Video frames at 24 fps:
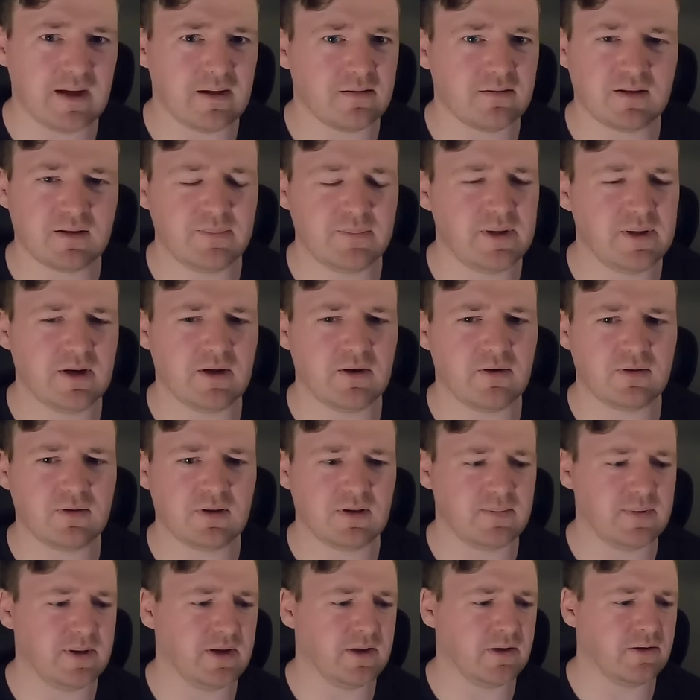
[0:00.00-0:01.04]
Let me know.
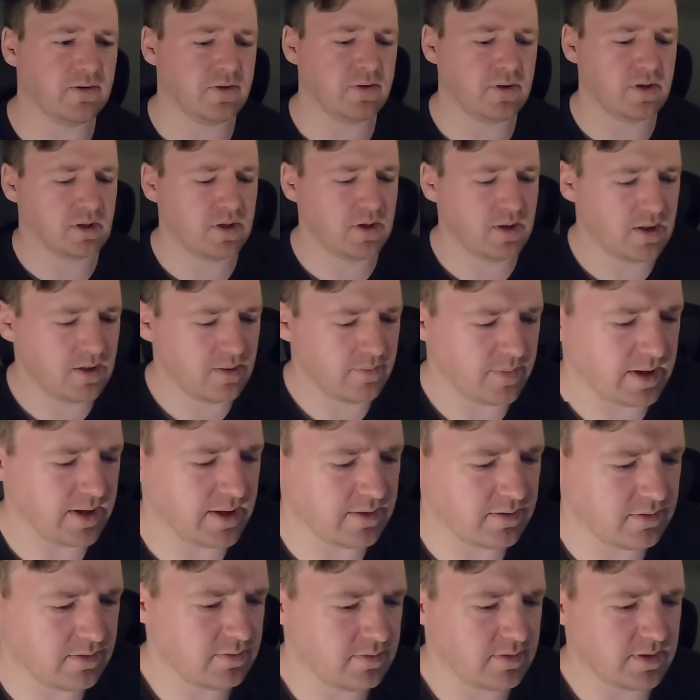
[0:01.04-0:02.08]
But
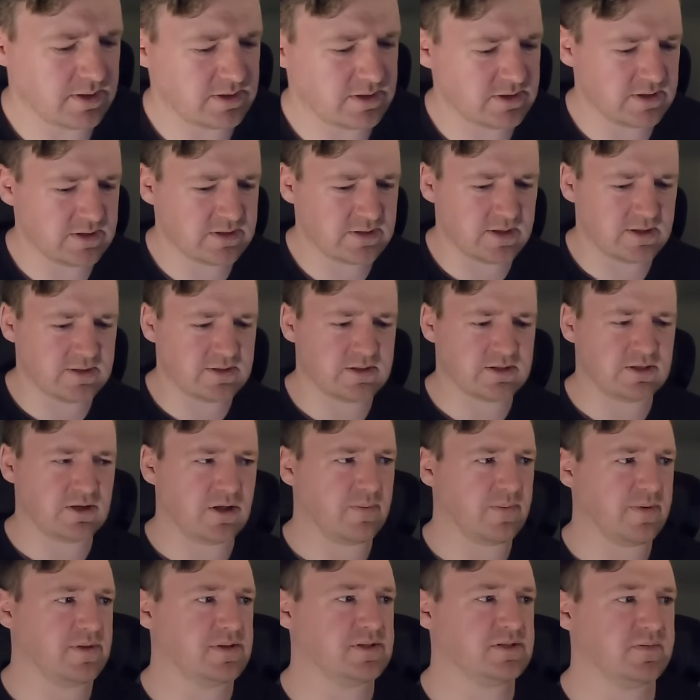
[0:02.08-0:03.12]
yeah, let's just
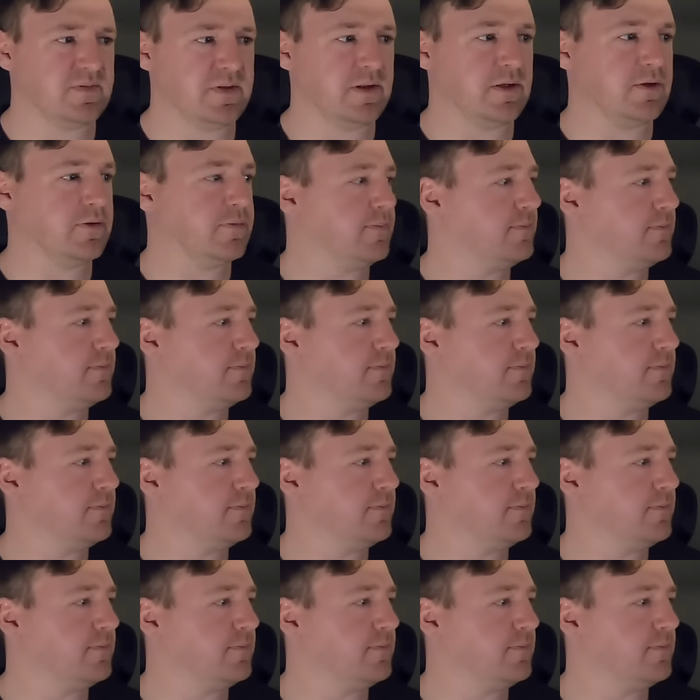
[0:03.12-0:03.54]
hop into this video.